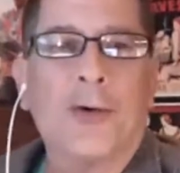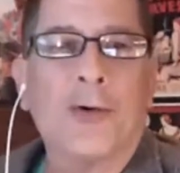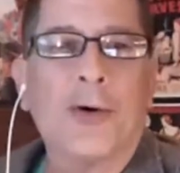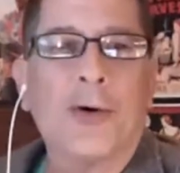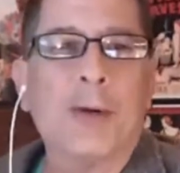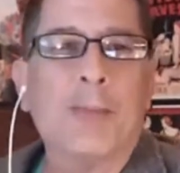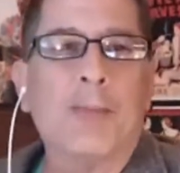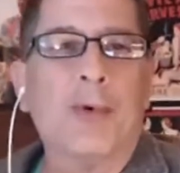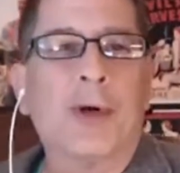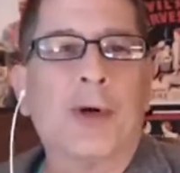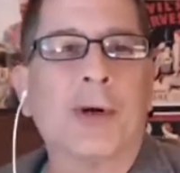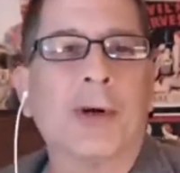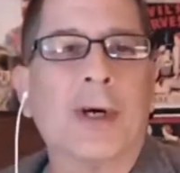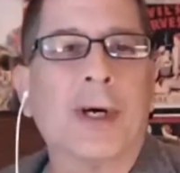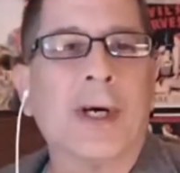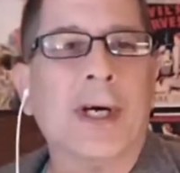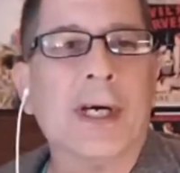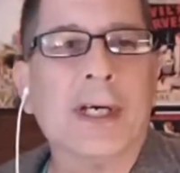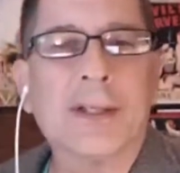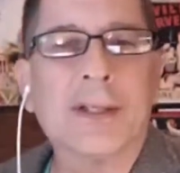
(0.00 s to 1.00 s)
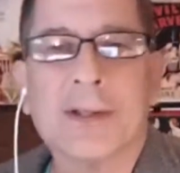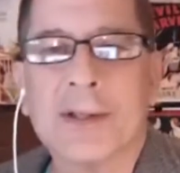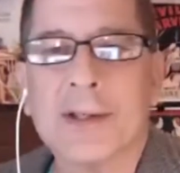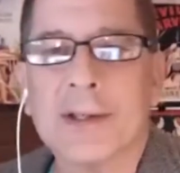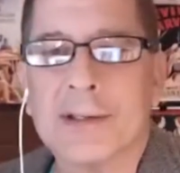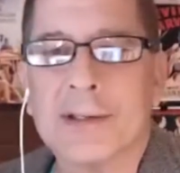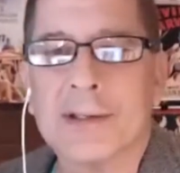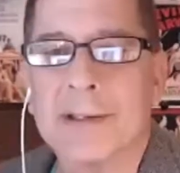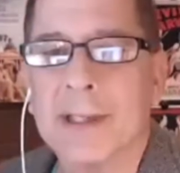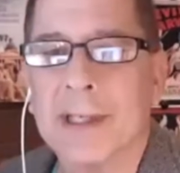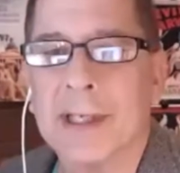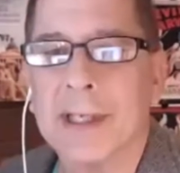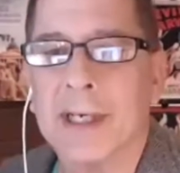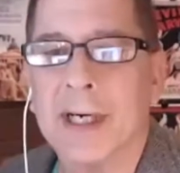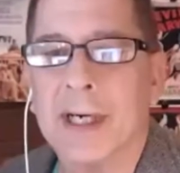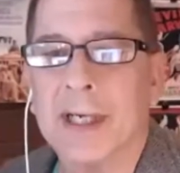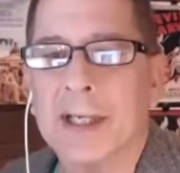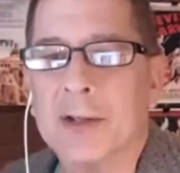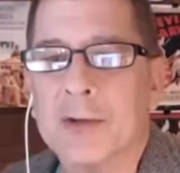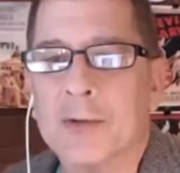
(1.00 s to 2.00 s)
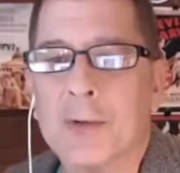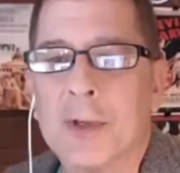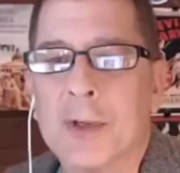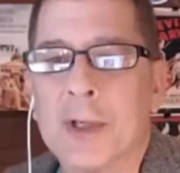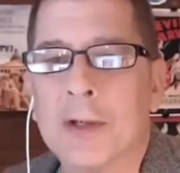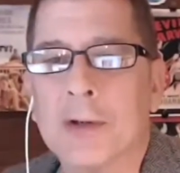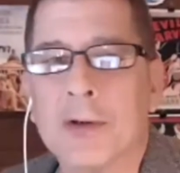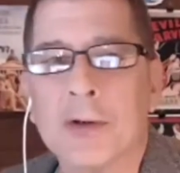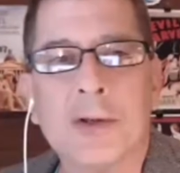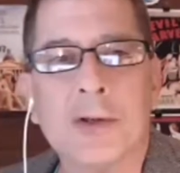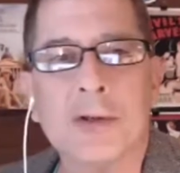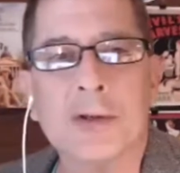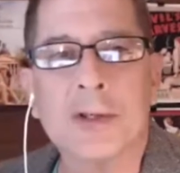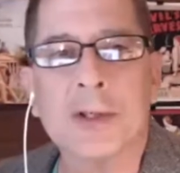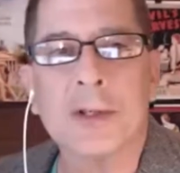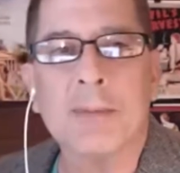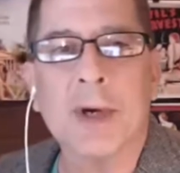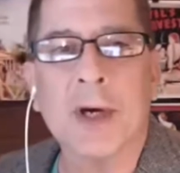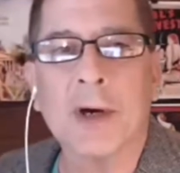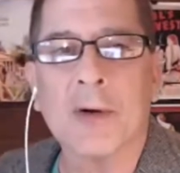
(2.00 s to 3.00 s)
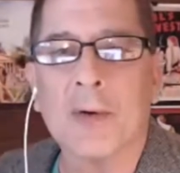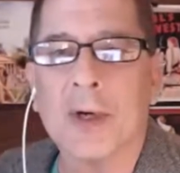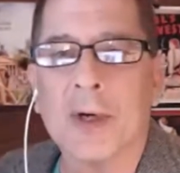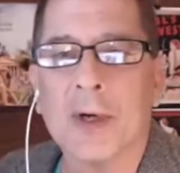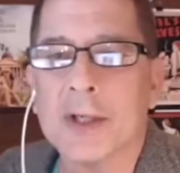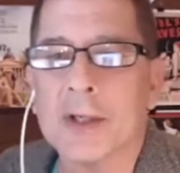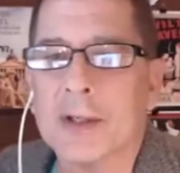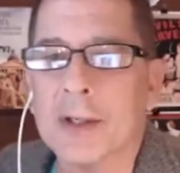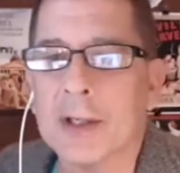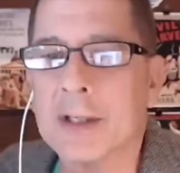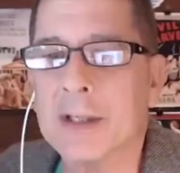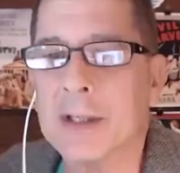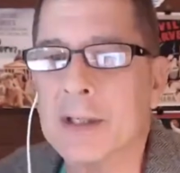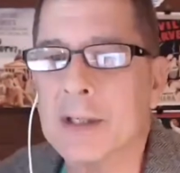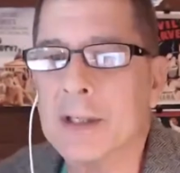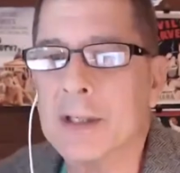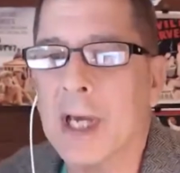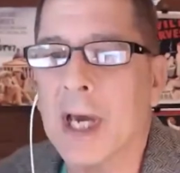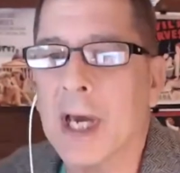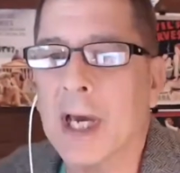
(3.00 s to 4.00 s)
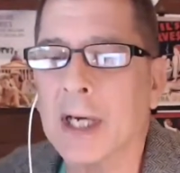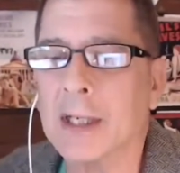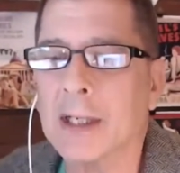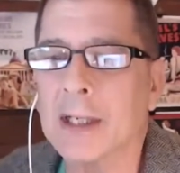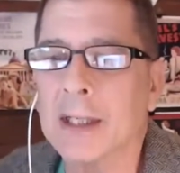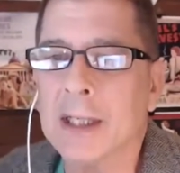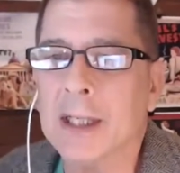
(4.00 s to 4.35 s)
Cory Booker has just, I guess, reintroduced the Marijuana Justice Act.